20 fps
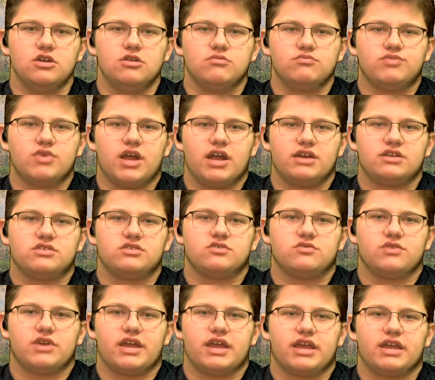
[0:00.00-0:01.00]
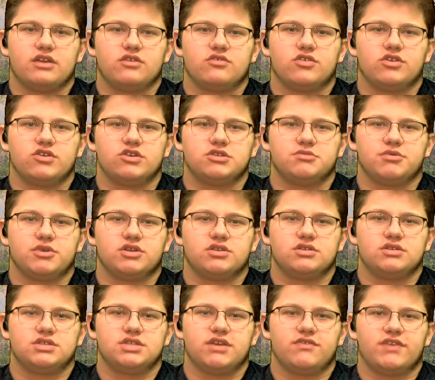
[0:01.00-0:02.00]
Prior to the rain, crews
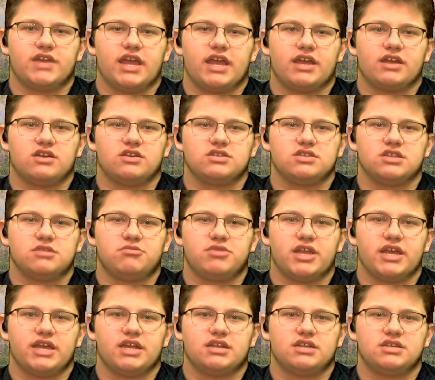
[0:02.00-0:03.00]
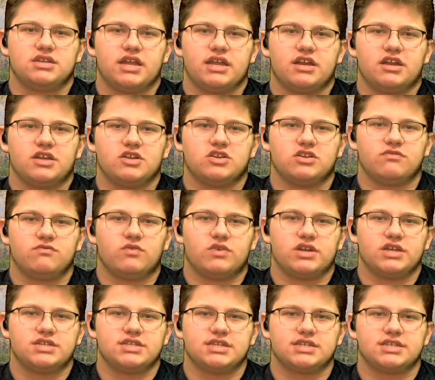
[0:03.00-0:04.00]
burned 70 acres of the planned
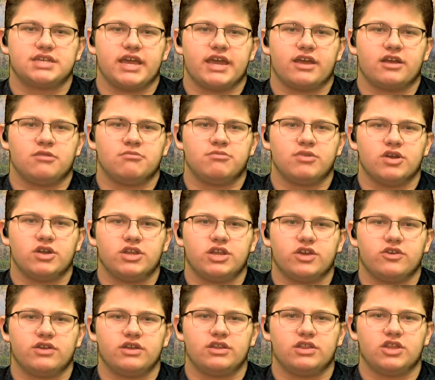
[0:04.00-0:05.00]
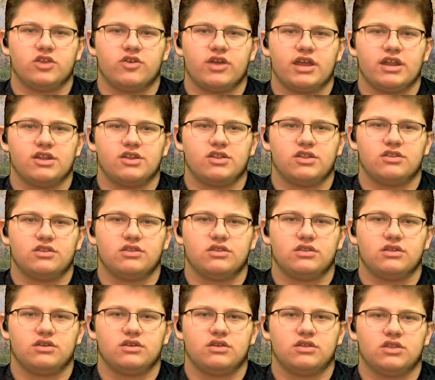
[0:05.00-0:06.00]
946-acre burn unit located
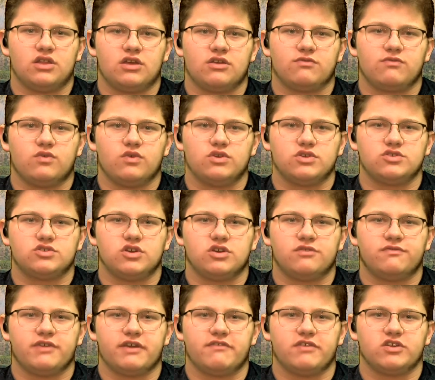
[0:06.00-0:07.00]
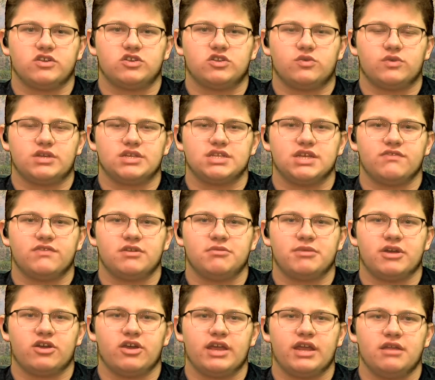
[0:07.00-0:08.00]
along Forest Road 527,
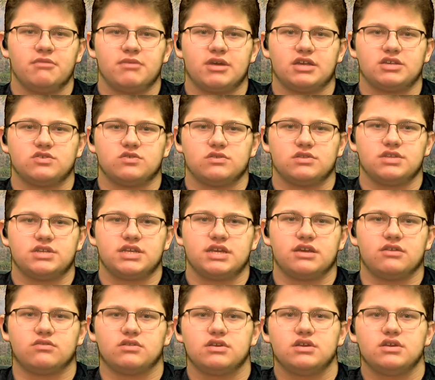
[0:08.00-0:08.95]
about 80 miles north of town.